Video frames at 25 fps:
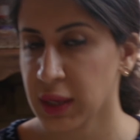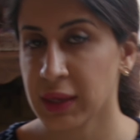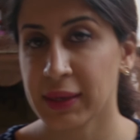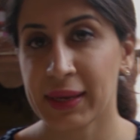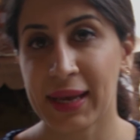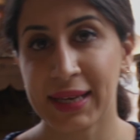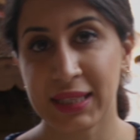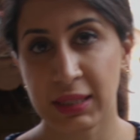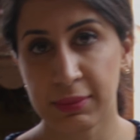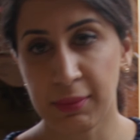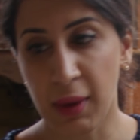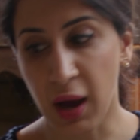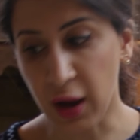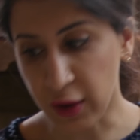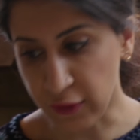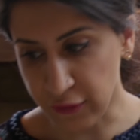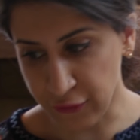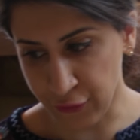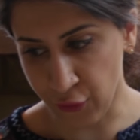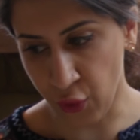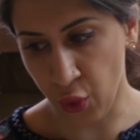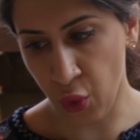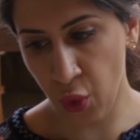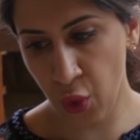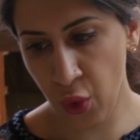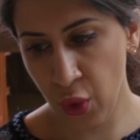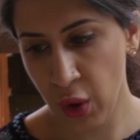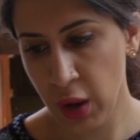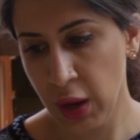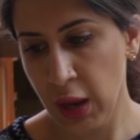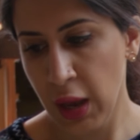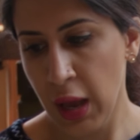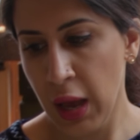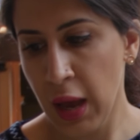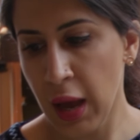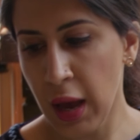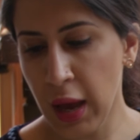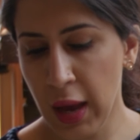gas mark 4.
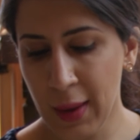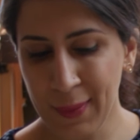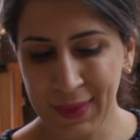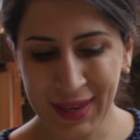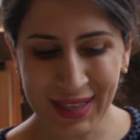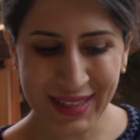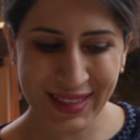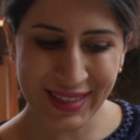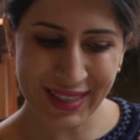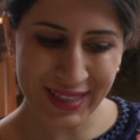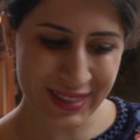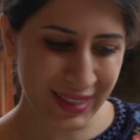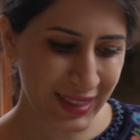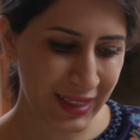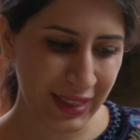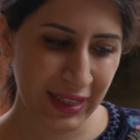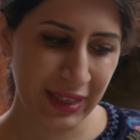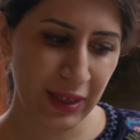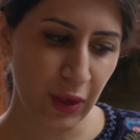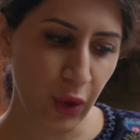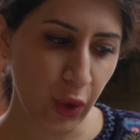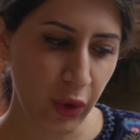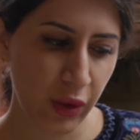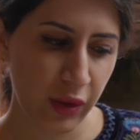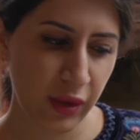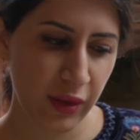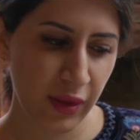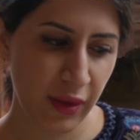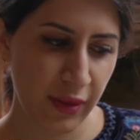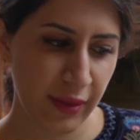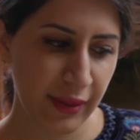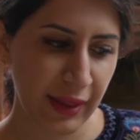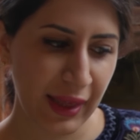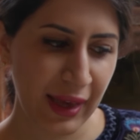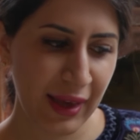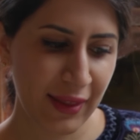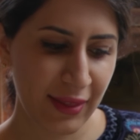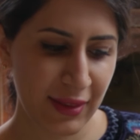It doesn't need longer than
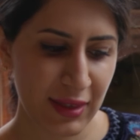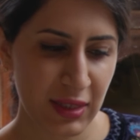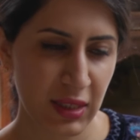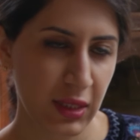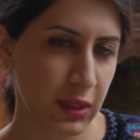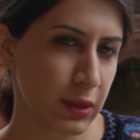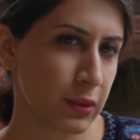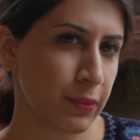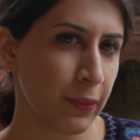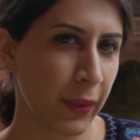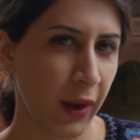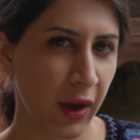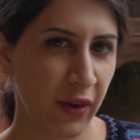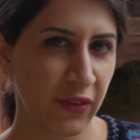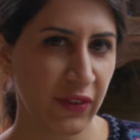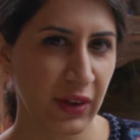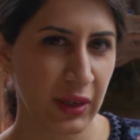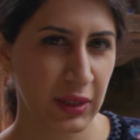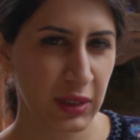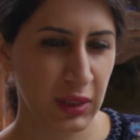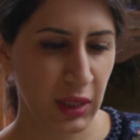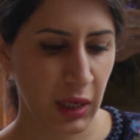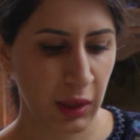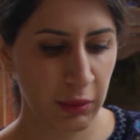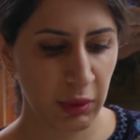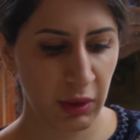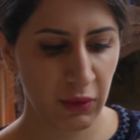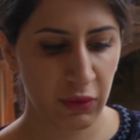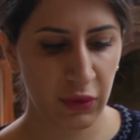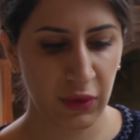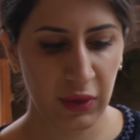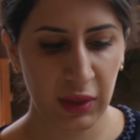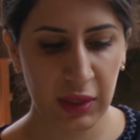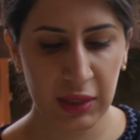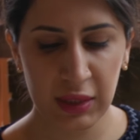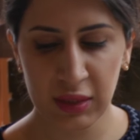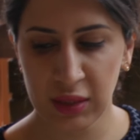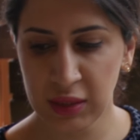that. This is perfect timing for
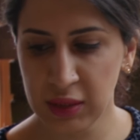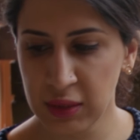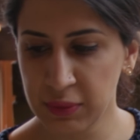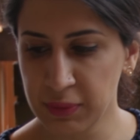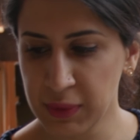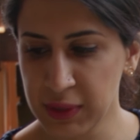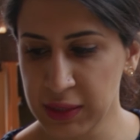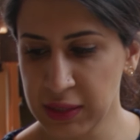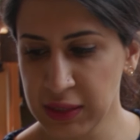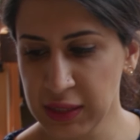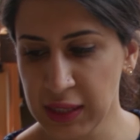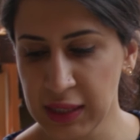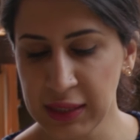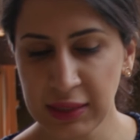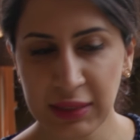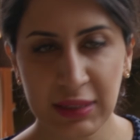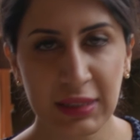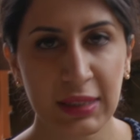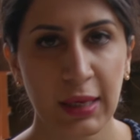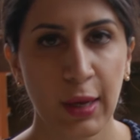these biscuits.